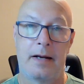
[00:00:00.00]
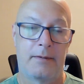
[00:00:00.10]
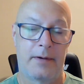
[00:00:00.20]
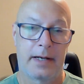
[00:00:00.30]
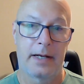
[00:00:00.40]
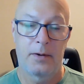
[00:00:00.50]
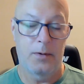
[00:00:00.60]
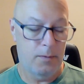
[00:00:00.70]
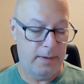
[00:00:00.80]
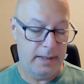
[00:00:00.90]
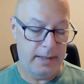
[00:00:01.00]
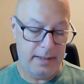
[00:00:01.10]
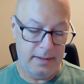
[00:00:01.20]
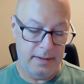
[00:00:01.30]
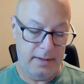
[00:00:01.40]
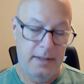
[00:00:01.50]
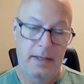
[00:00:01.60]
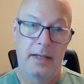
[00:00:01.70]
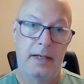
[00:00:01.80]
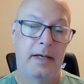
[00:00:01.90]
When I got home, I'd eat
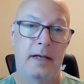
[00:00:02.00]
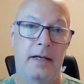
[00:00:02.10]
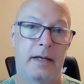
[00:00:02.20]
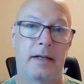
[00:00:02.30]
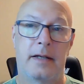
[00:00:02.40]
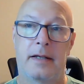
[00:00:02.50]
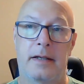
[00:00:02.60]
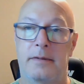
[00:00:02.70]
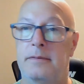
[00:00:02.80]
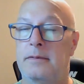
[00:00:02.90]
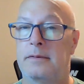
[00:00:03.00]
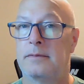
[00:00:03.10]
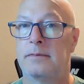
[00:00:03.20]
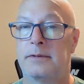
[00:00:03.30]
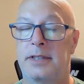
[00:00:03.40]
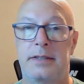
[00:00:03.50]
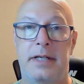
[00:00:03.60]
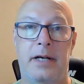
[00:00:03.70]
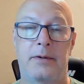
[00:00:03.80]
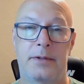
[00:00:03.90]
a
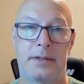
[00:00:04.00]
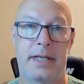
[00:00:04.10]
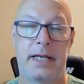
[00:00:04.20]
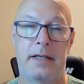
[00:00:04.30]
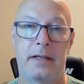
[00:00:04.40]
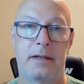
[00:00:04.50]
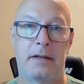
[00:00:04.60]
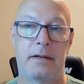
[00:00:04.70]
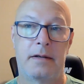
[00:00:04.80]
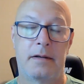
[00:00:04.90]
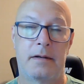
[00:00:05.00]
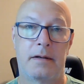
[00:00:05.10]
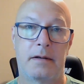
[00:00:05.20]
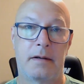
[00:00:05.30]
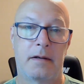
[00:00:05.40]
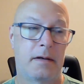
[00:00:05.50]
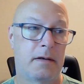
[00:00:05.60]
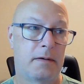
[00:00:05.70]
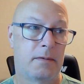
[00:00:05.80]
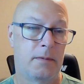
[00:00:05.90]
16-ounce steak
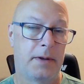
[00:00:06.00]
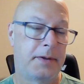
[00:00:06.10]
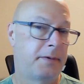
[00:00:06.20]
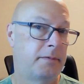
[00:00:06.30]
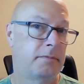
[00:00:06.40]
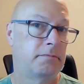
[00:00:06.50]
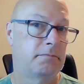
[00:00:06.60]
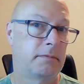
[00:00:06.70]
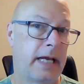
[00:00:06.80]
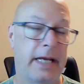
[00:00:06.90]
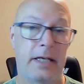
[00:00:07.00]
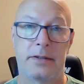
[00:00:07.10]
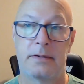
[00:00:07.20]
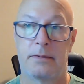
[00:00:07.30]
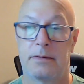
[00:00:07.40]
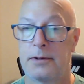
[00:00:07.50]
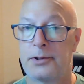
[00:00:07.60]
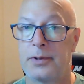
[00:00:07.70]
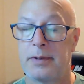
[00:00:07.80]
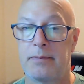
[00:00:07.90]
with eggs or
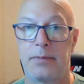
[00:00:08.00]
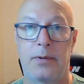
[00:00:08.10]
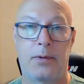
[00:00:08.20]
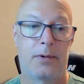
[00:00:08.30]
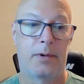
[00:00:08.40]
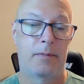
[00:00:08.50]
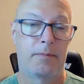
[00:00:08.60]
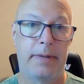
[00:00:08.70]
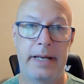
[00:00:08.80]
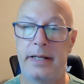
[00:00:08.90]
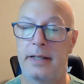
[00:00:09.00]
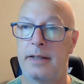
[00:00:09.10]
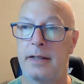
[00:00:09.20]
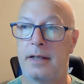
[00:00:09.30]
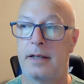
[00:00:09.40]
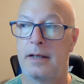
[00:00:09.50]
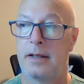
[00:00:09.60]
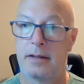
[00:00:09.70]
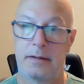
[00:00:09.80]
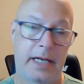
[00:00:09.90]
shrimp or bacon,
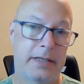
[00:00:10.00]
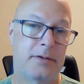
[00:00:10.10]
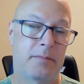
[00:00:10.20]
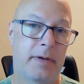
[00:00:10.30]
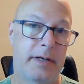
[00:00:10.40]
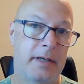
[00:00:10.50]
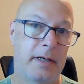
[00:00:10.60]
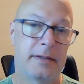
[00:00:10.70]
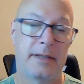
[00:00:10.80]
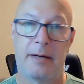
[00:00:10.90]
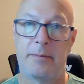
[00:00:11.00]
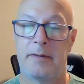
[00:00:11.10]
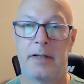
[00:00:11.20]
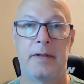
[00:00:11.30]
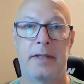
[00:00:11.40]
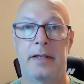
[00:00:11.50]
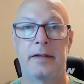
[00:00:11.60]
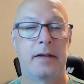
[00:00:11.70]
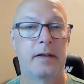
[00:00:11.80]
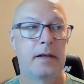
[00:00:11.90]
extra butter on top of everything.